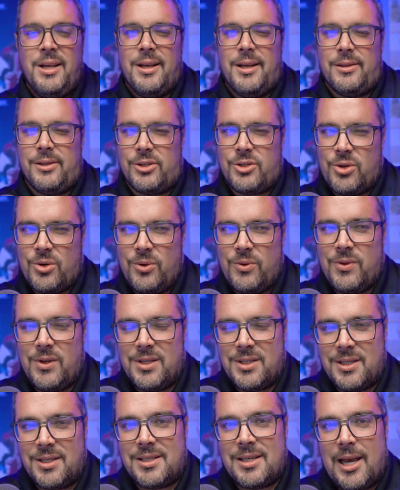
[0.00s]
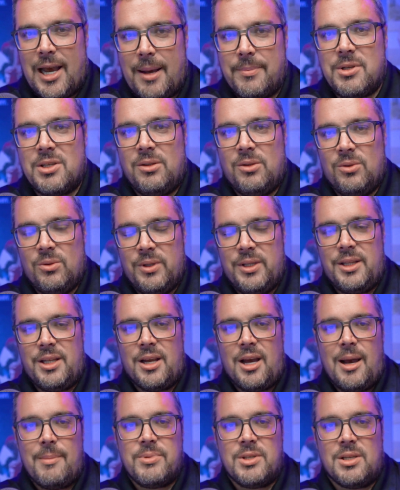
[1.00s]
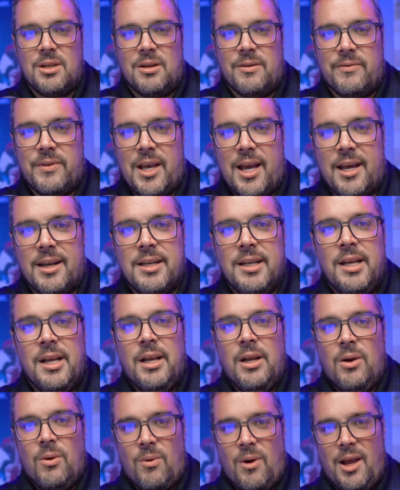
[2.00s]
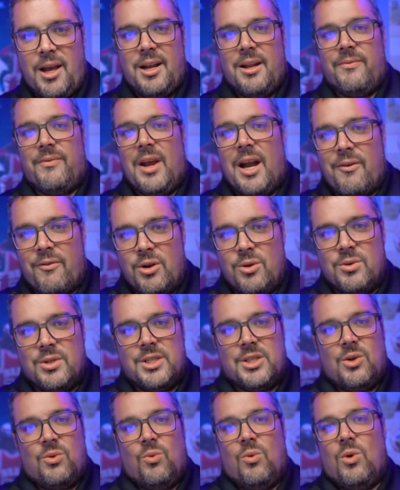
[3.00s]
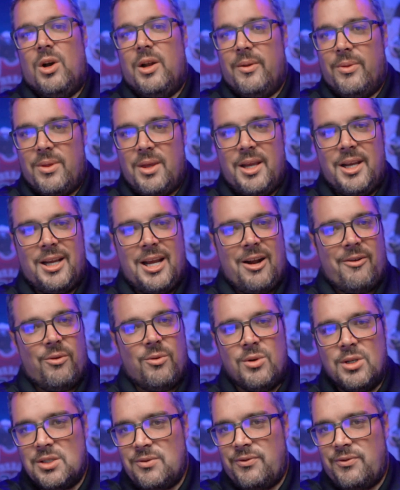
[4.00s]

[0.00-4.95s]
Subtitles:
And the truth is, it's absolutely the opposite of that, right? If everyone's in one thing, everyone's